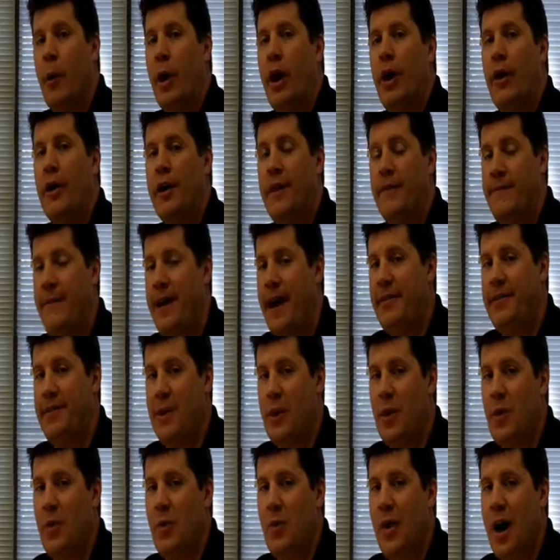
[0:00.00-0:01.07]
Well, if
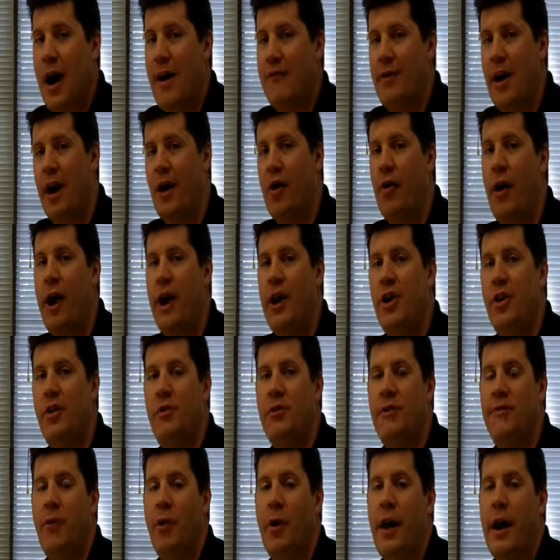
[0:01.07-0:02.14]
that's you, I've got great
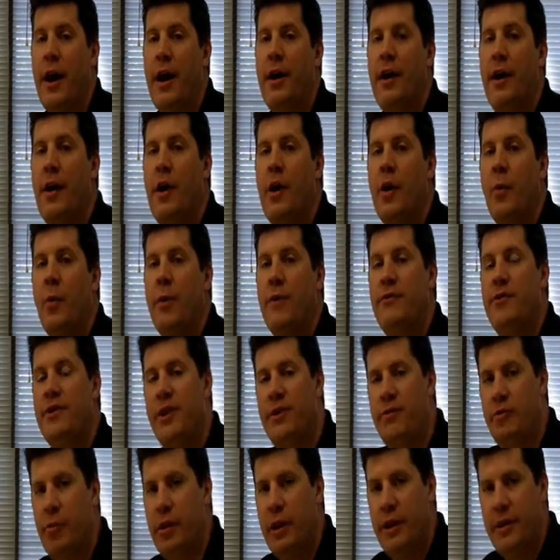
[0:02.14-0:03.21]
news for you. We've
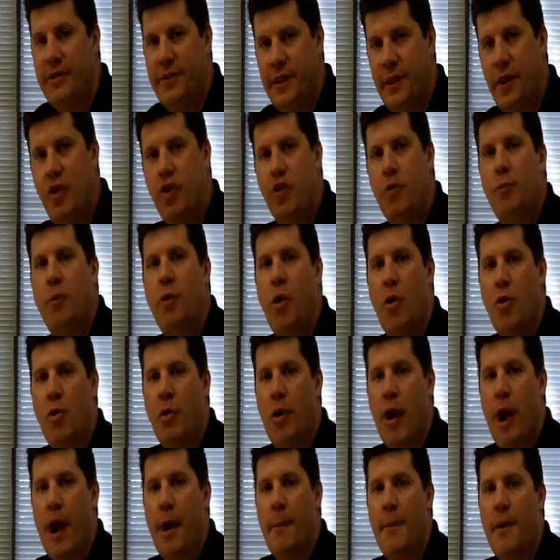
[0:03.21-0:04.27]
just released a new
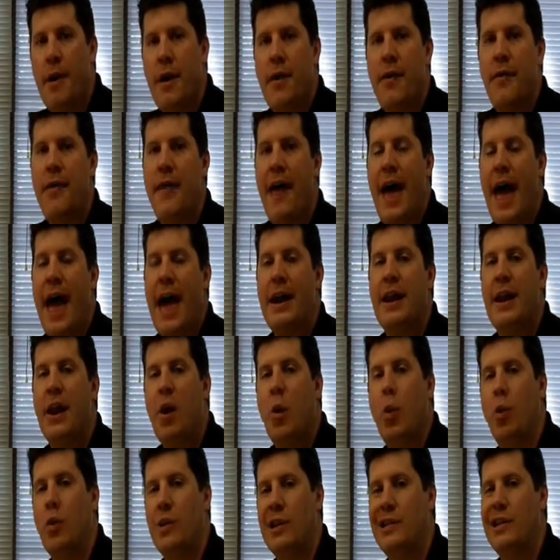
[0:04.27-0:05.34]
program
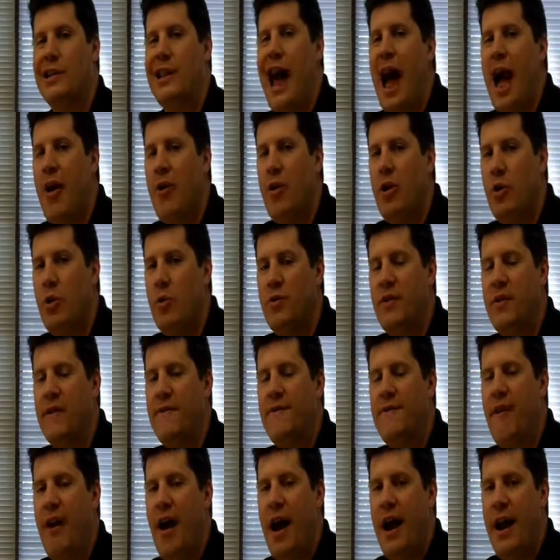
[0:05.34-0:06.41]
that will allow you
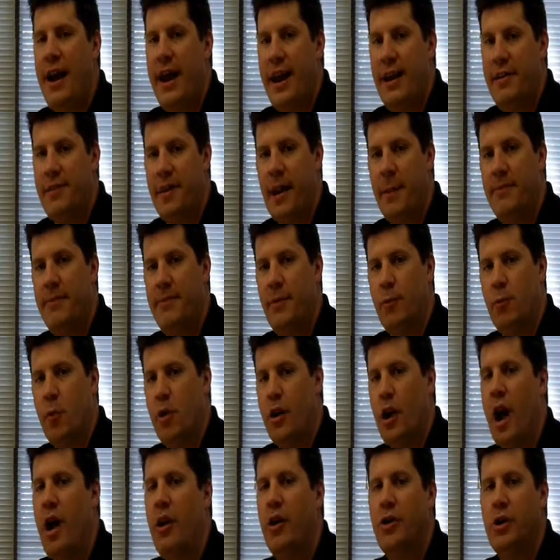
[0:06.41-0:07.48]
to finance up to
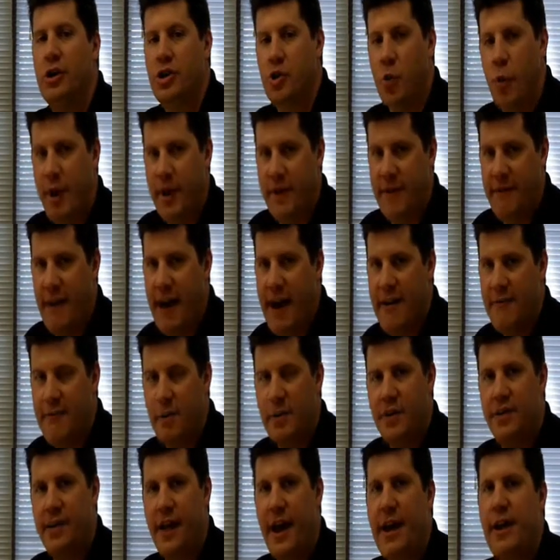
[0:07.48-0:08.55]

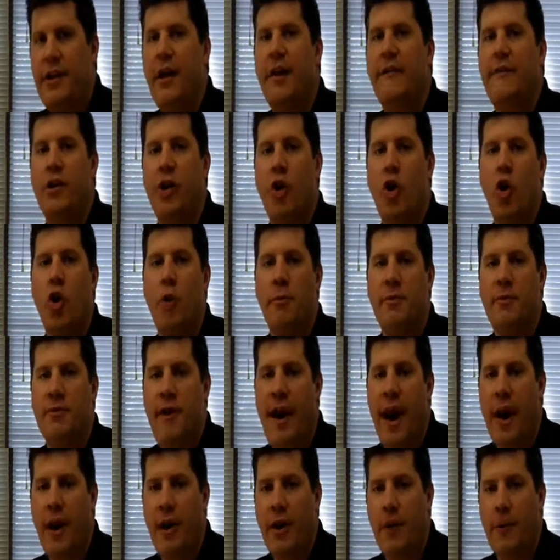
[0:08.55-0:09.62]
125% of your
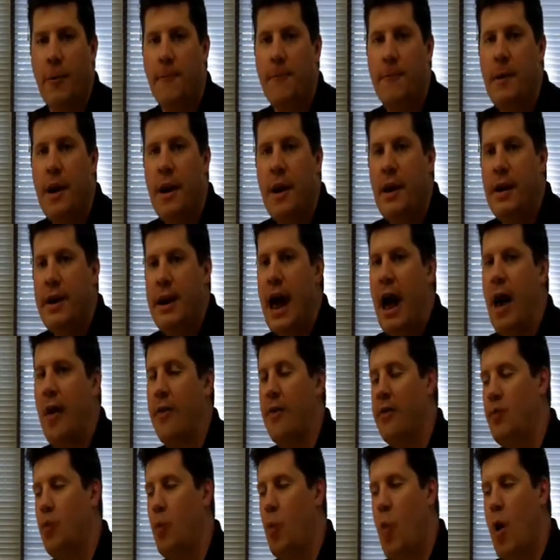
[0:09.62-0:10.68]
home's value.
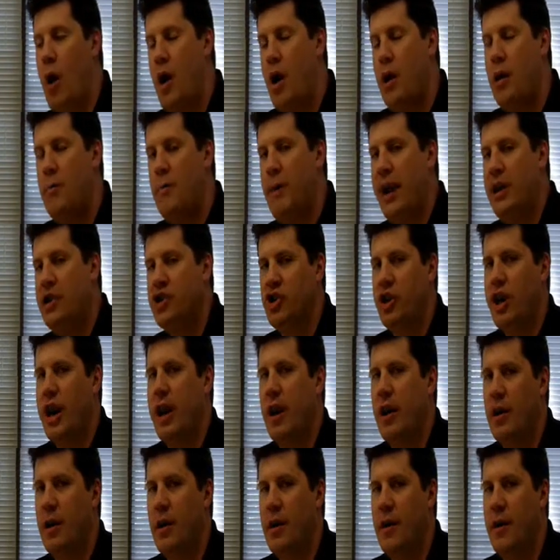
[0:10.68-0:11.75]
Now, there's one major
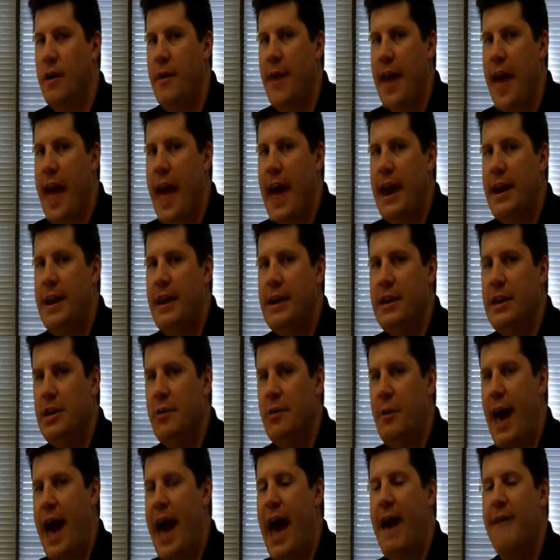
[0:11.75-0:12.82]
kicker that
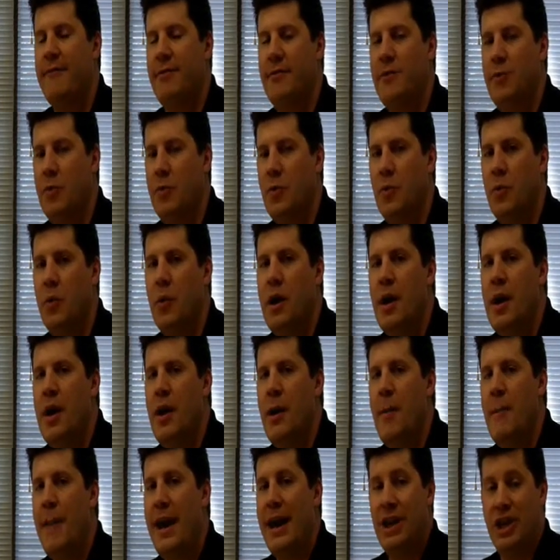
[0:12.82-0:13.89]
you have to
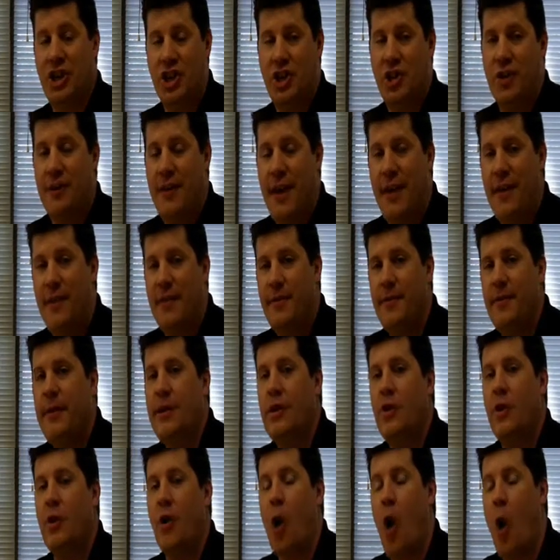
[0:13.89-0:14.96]
make sure that
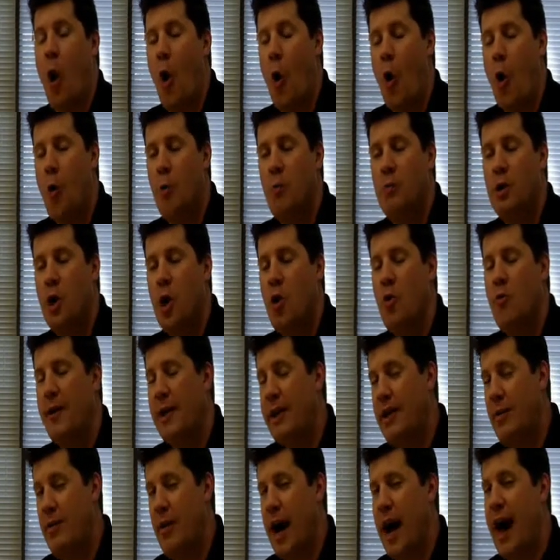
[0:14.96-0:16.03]
your home loan
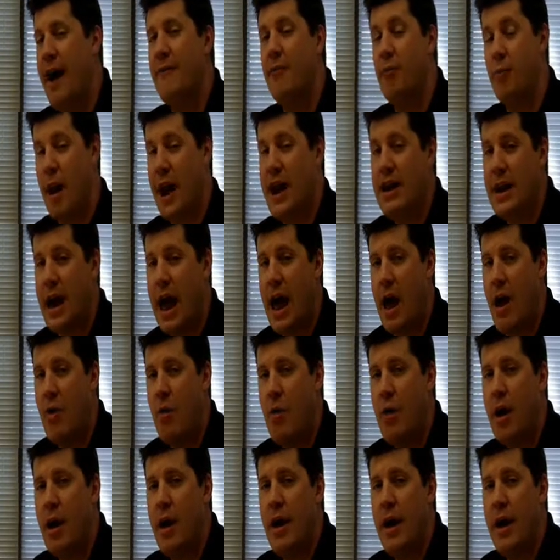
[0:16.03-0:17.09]
that you have right
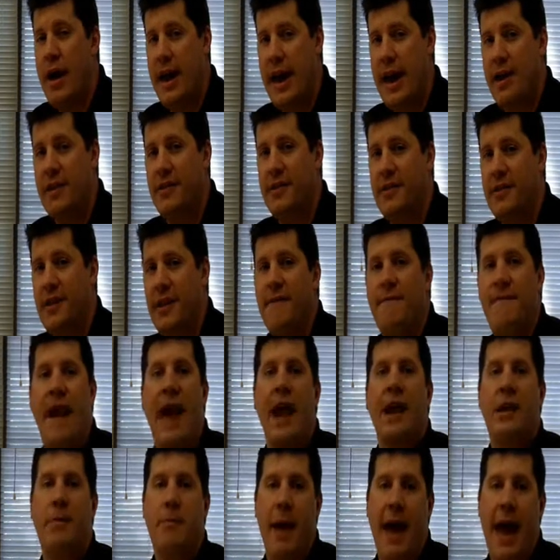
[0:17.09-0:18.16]
now is a
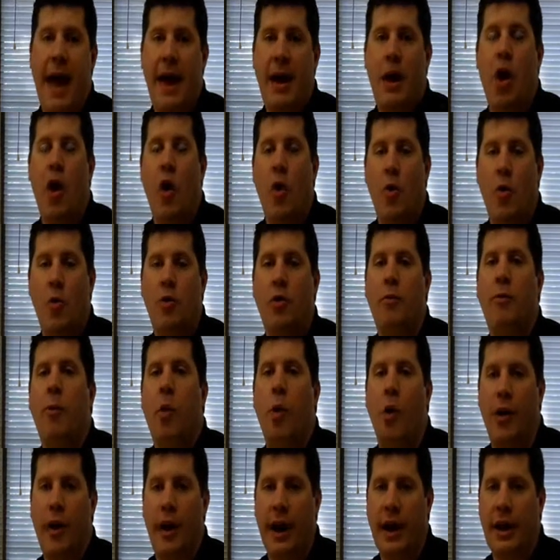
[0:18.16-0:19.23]
Fannie Mae owned
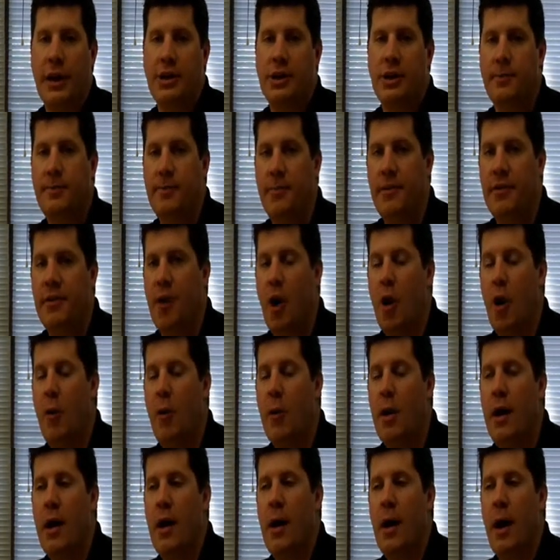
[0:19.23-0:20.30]
mortgage.
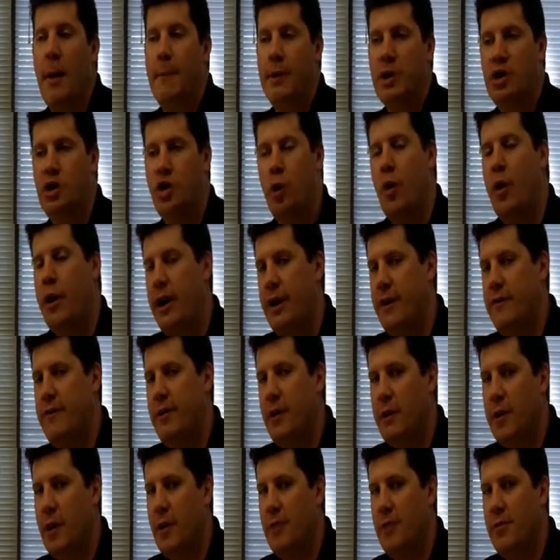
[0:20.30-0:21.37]
So a majority
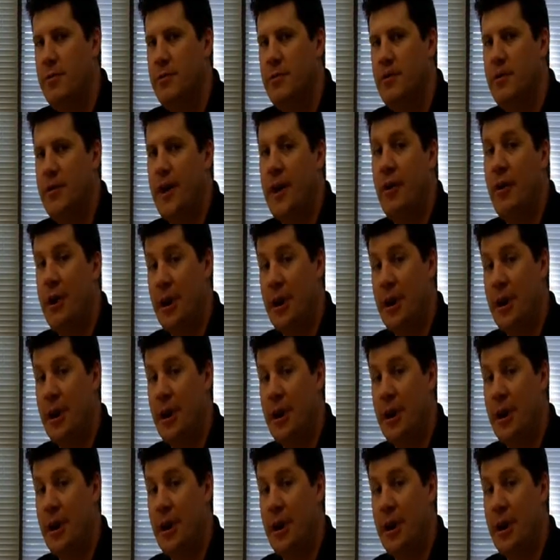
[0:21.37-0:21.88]
of the loans